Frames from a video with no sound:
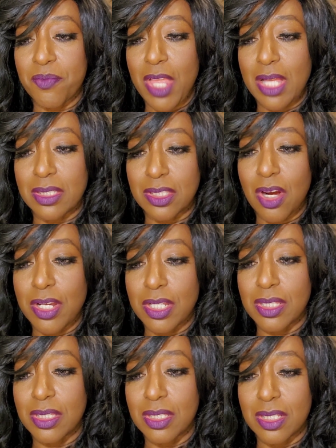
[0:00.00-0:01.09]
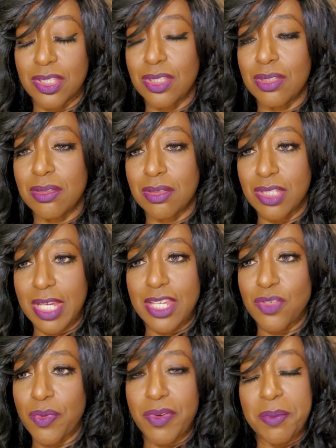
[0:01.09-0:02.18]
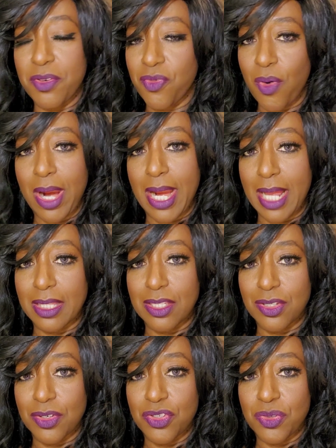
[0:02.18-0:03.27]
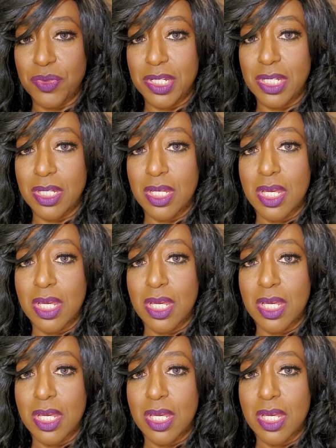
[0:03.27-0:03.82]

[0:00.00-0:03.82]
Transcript: I started January before I got the surgery,